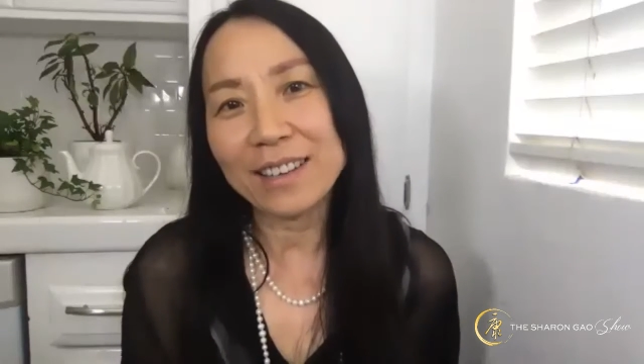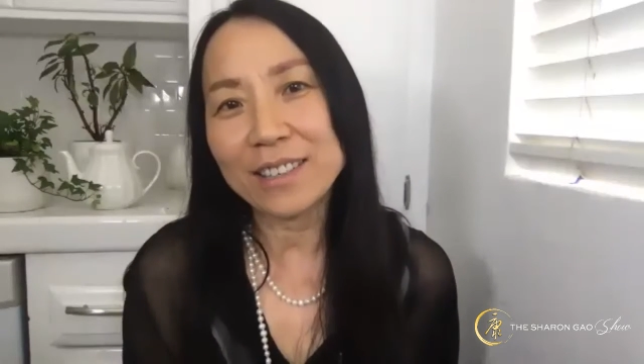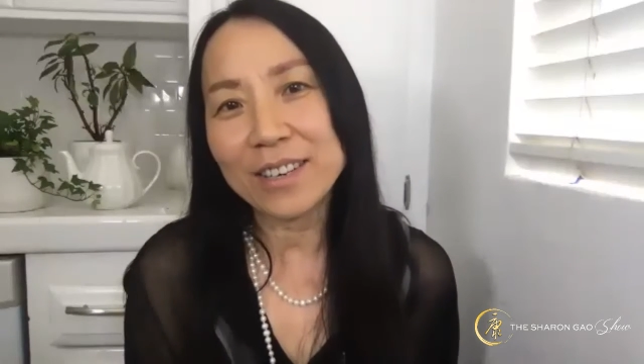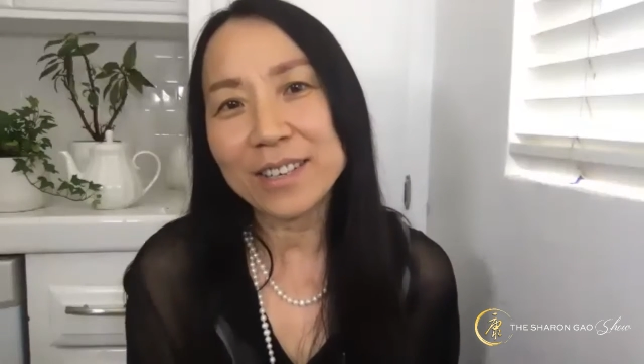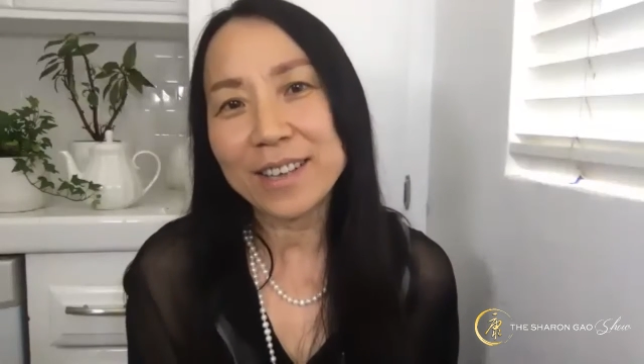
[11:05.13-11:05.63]

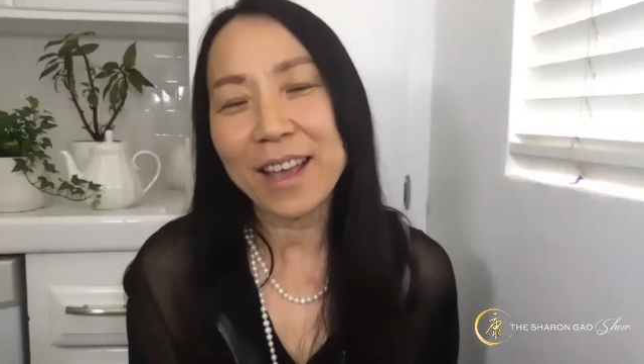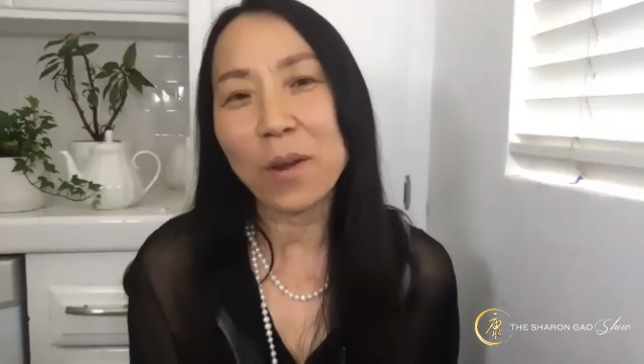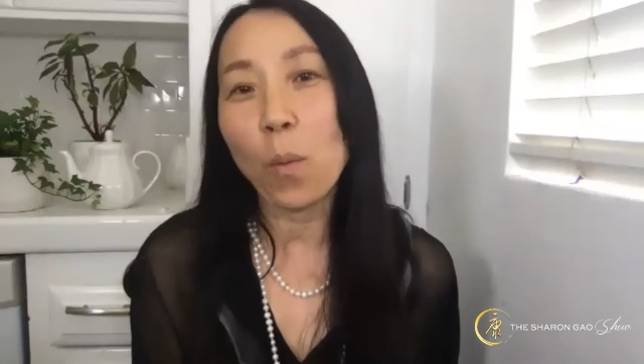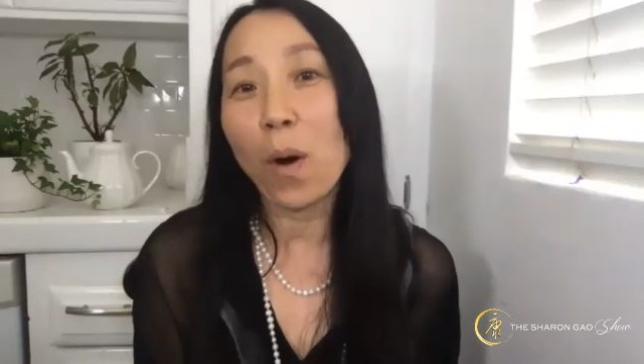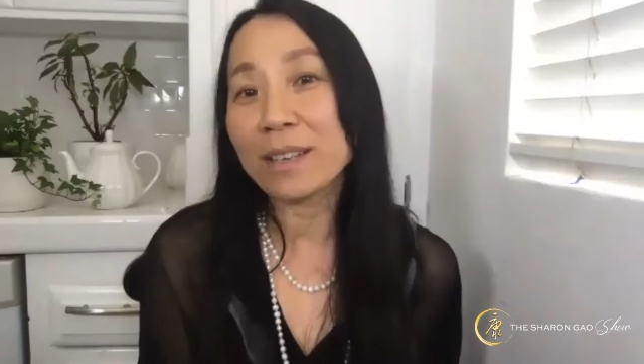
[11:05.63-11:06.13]

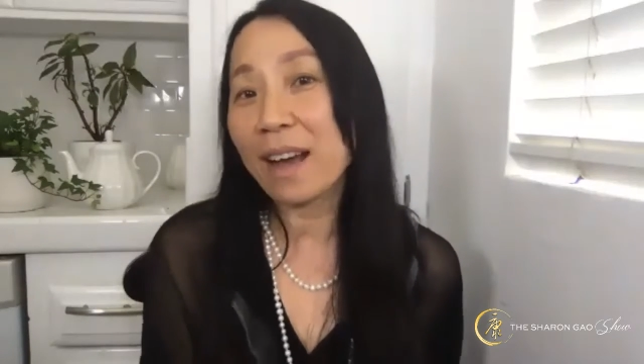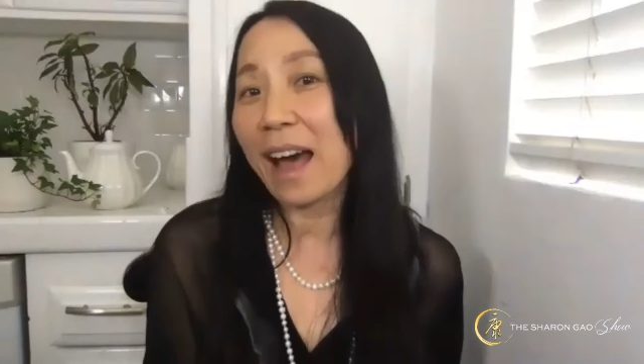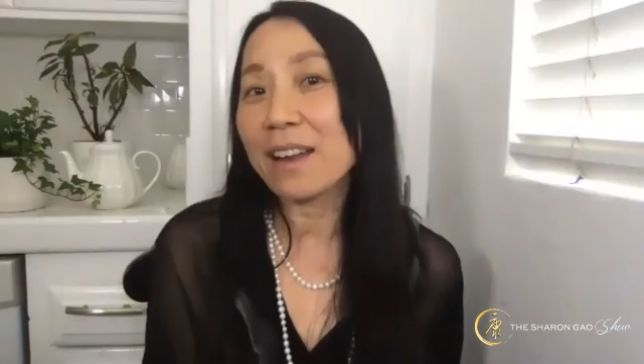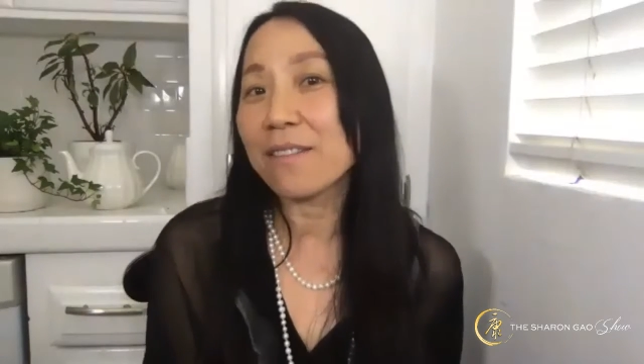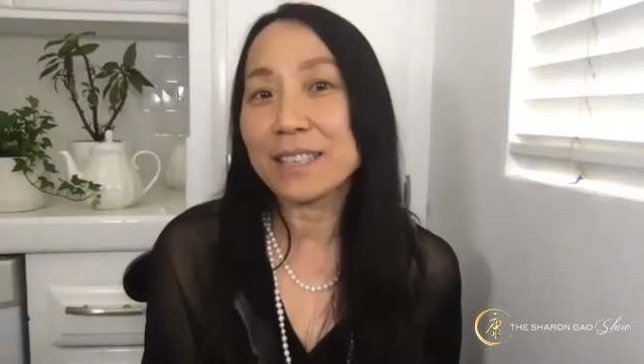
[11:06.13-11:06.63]
understand what
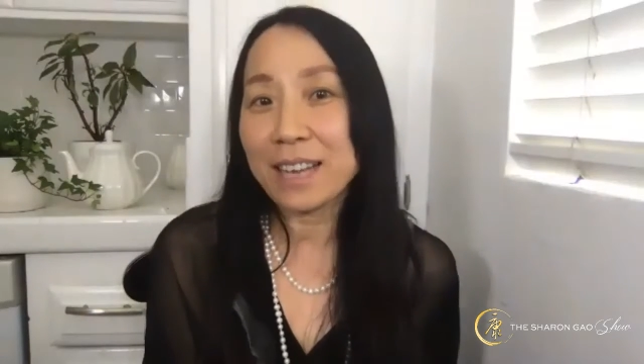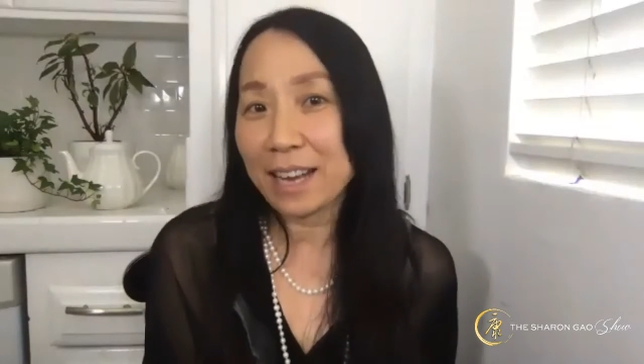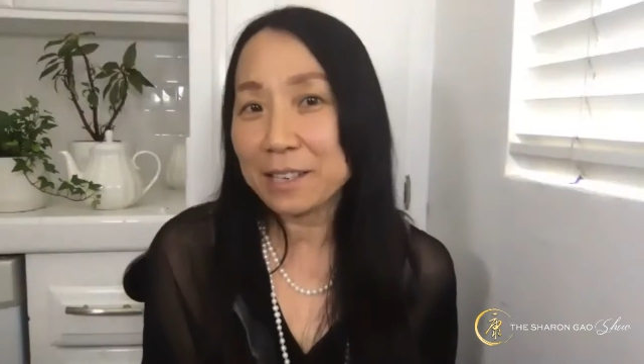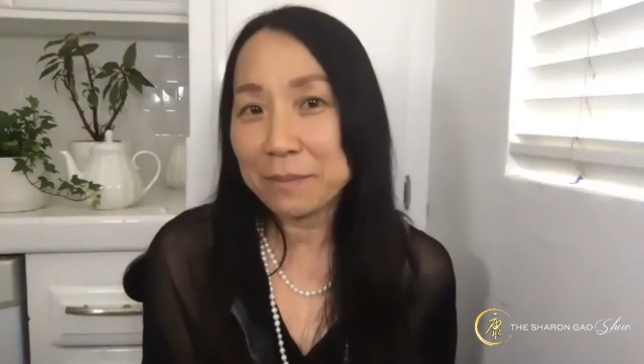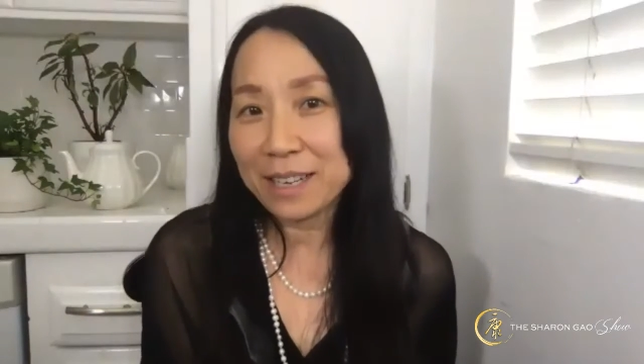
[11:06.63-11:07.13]
kind of
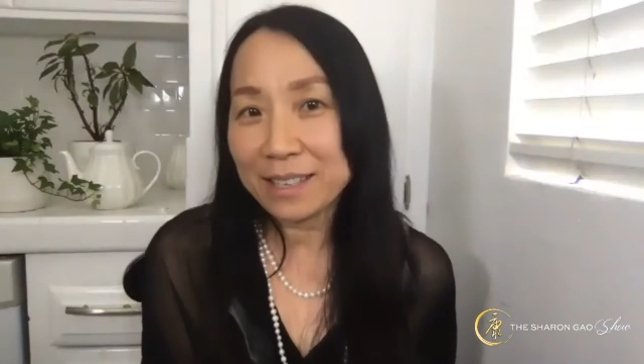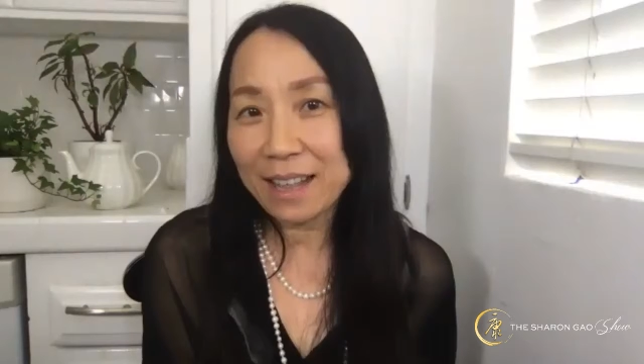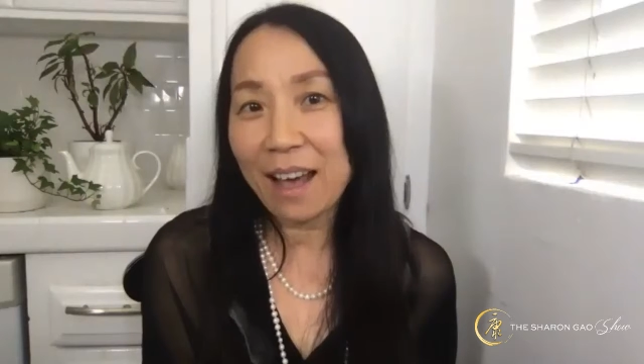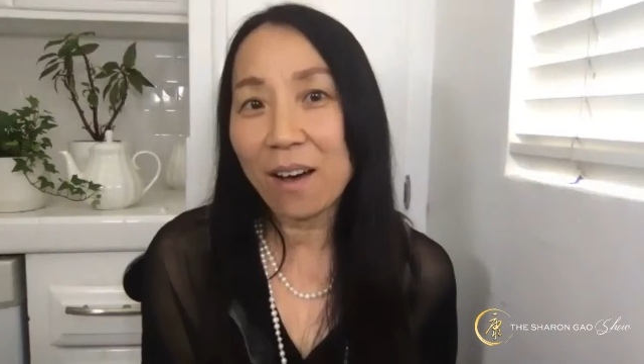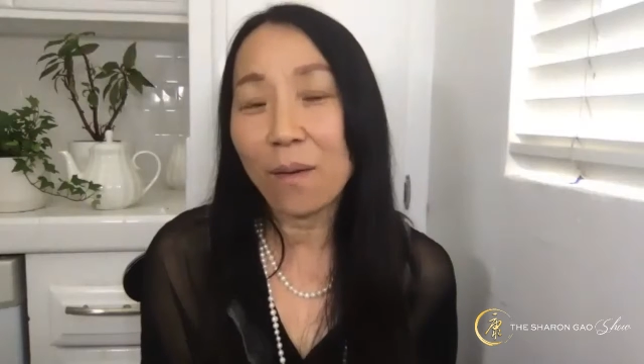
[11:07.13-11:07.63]
attachment
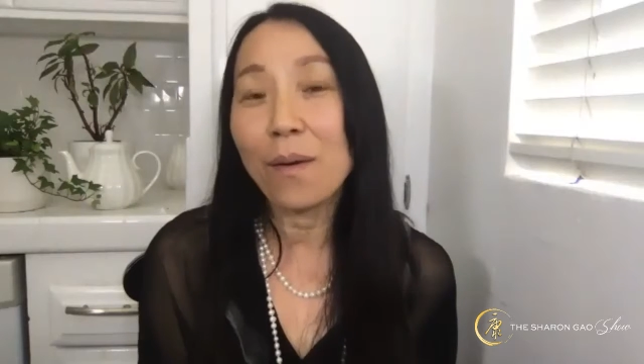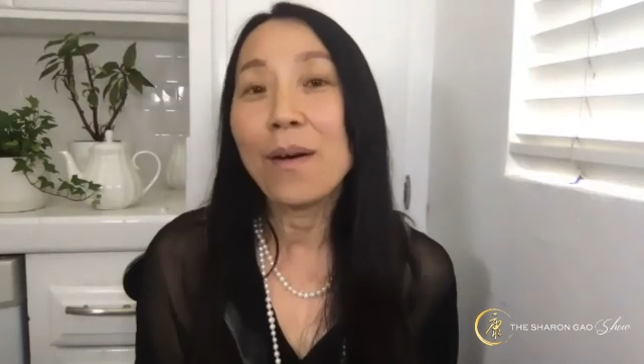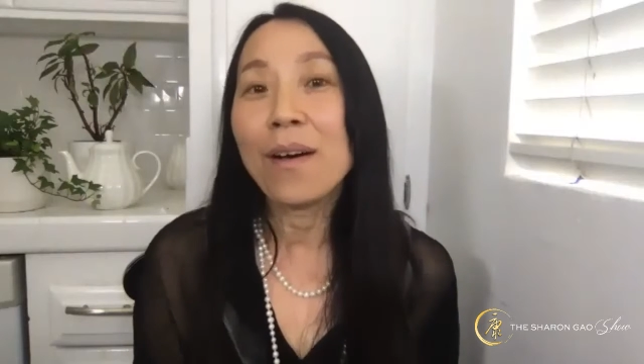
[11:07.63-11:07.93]
style